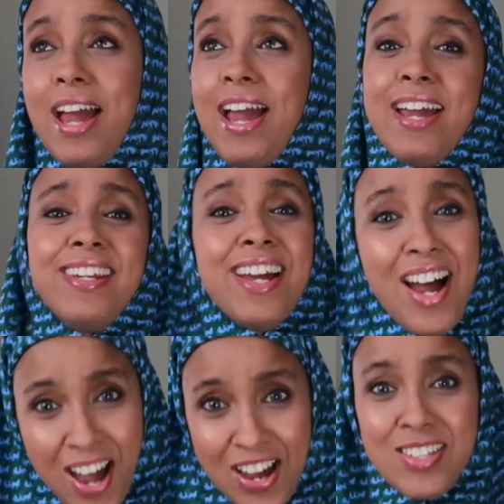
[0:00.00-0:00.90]
and
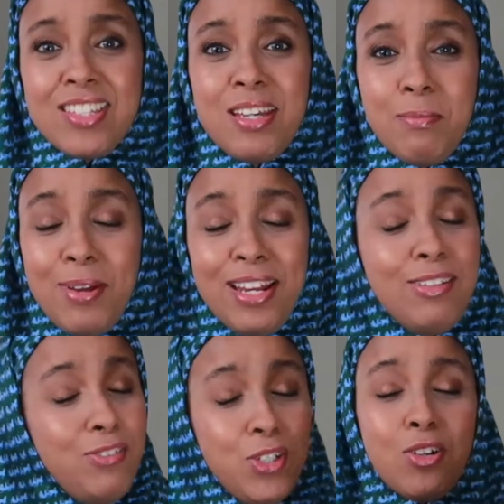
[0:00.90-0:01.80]
awesome. And
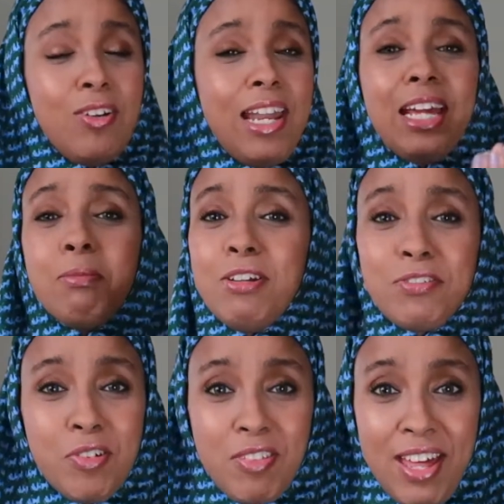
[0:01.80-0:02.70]
if you don't like me
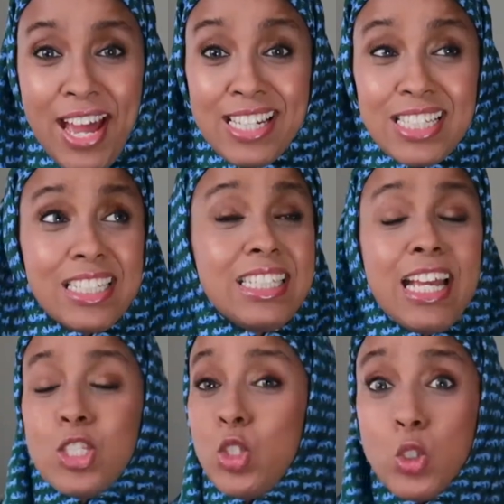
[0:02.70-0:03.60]
for that,
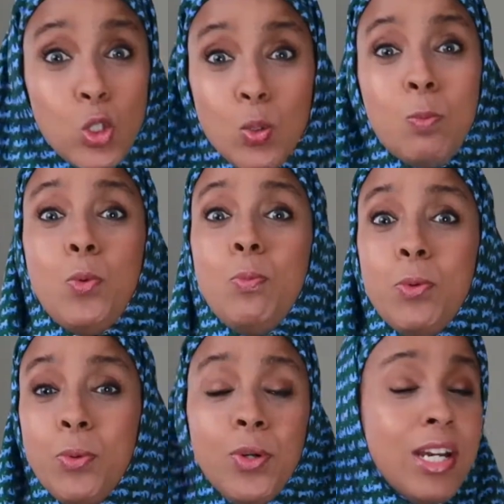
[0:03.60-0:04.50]
that's you,
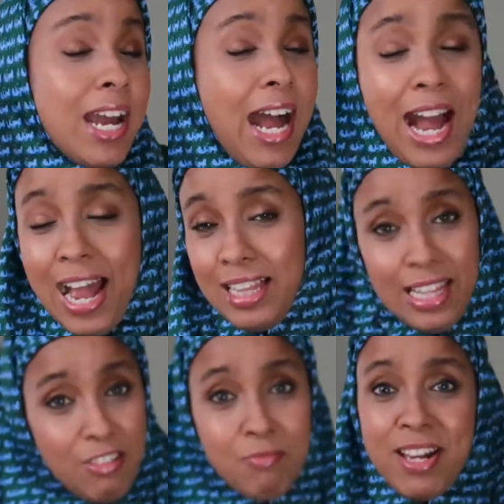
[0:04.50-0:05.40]
boo-boo. I
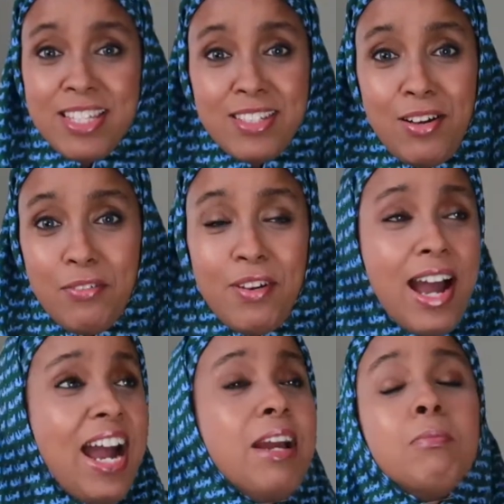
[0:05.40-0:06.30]
love myself.
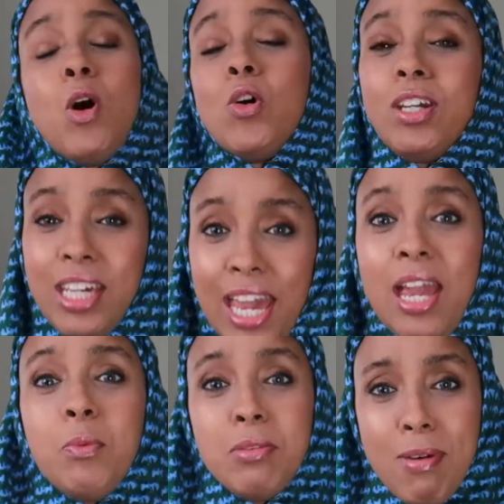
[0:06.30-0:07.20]
I'm
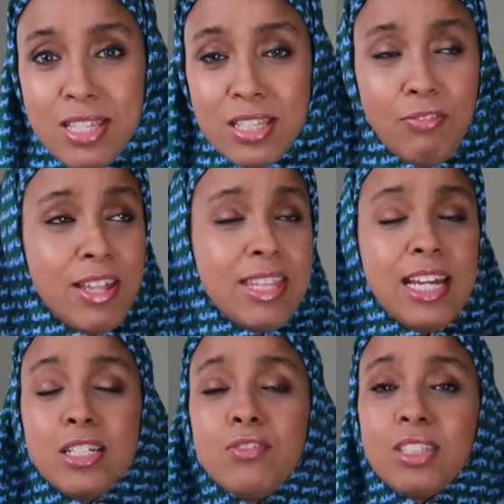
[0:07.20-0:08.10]
okay with myself. At the
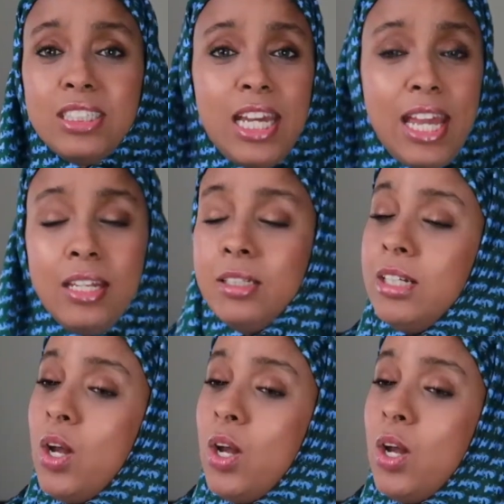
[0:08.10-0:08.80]
end of the day,